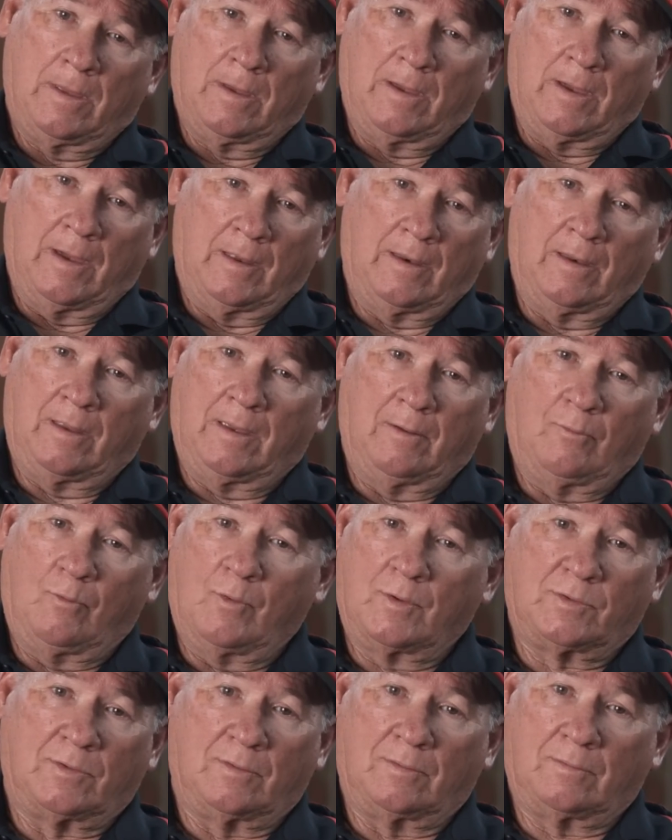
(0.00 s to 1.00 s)
and it
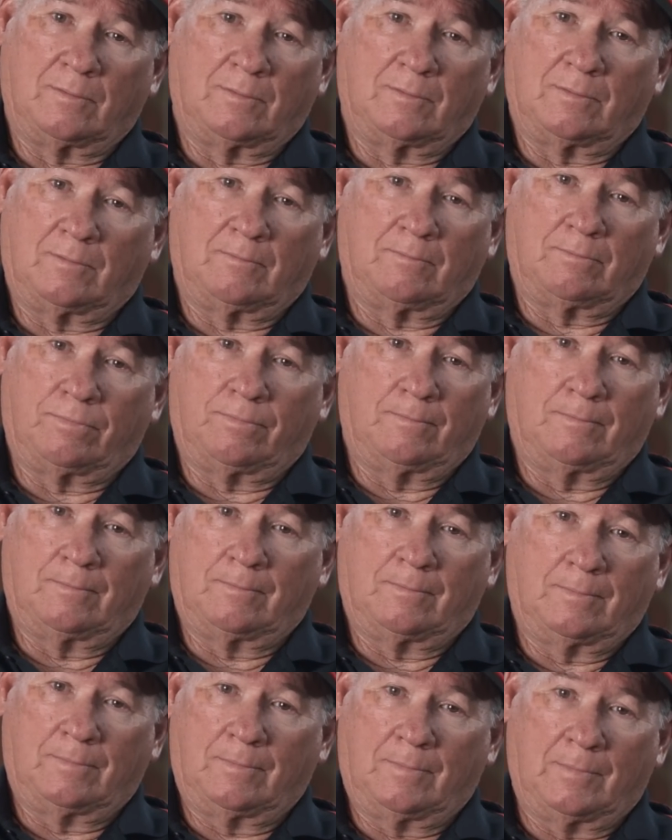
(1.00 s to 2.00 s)
wasn't
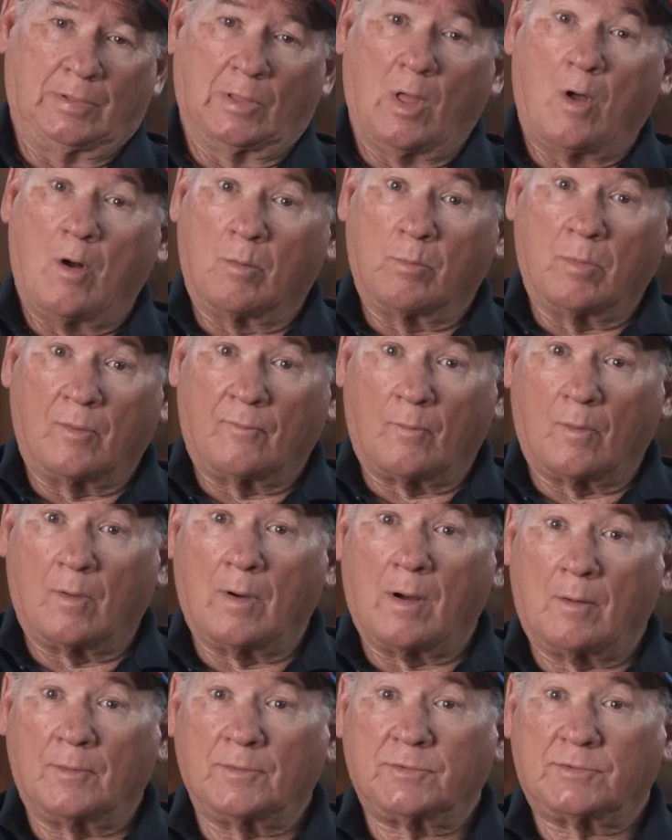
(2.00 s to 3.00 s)
long
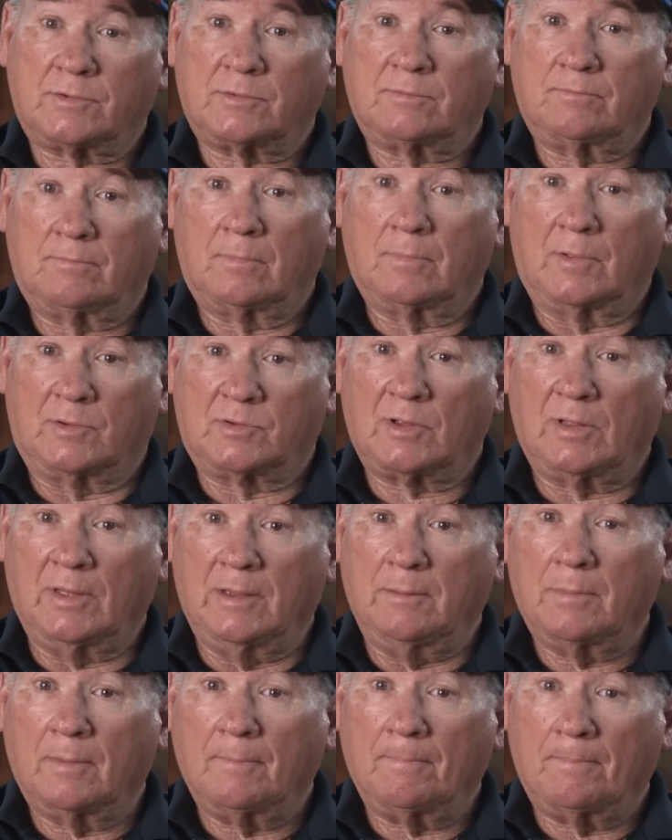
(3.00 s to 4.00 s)
before I was
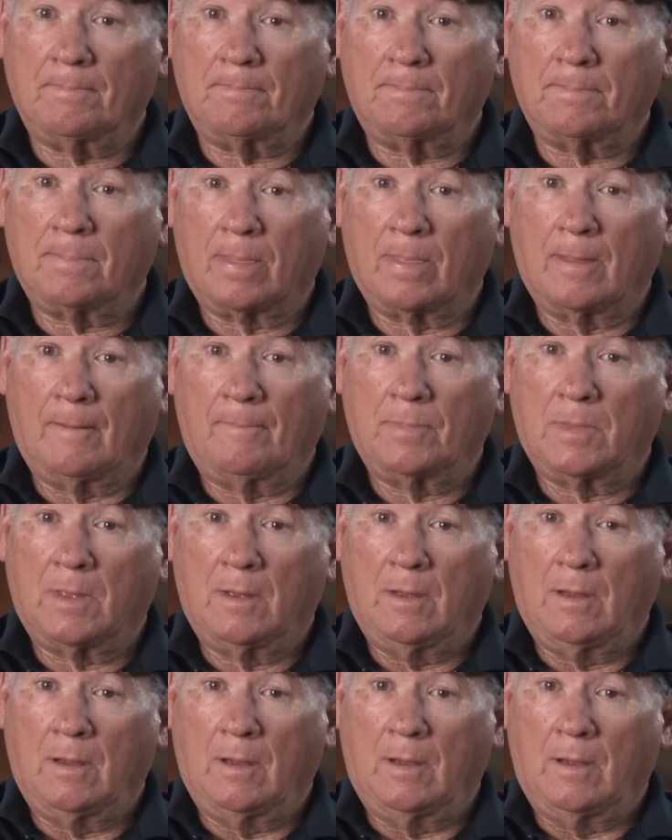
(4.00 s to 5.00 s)
asleep.
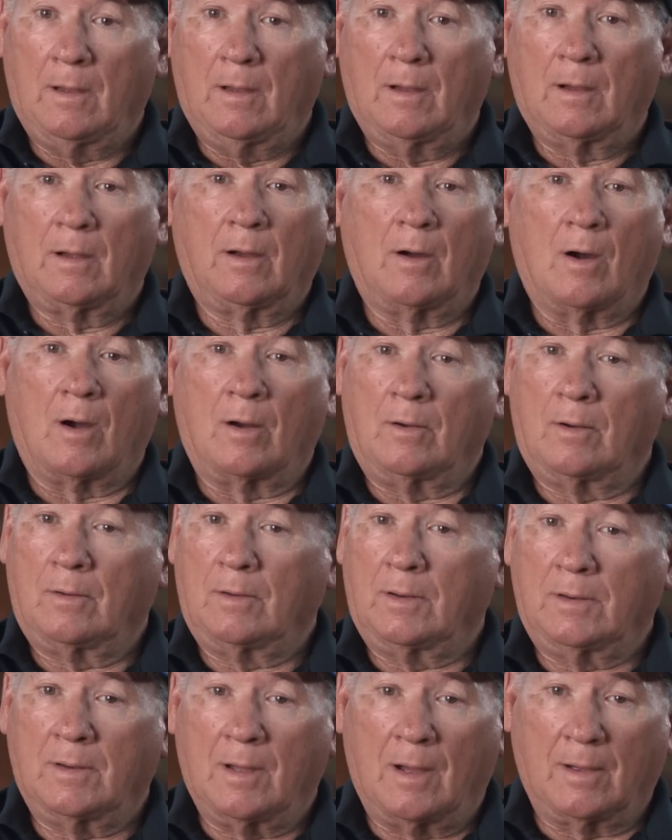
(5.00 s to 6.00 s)
Gardner
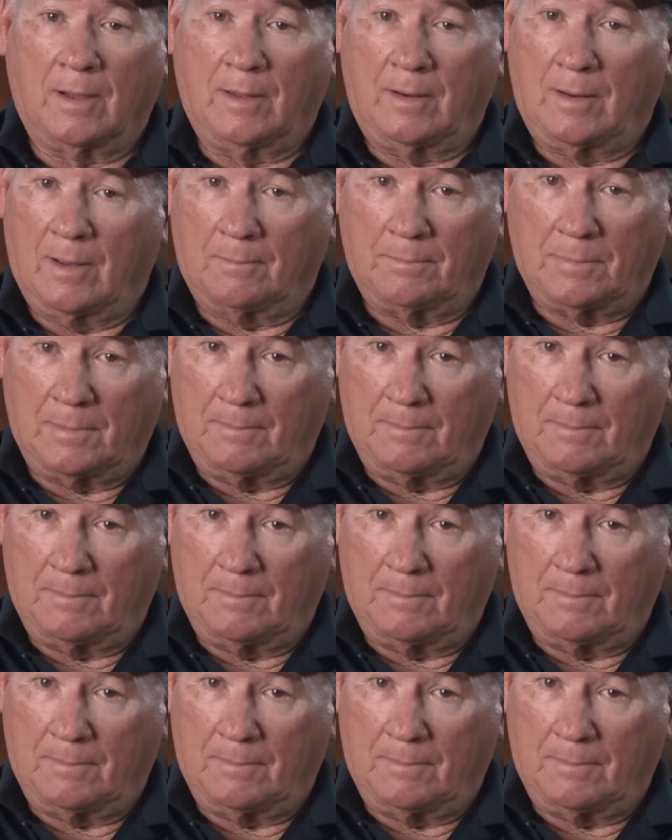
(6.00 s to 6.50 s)
did not get up.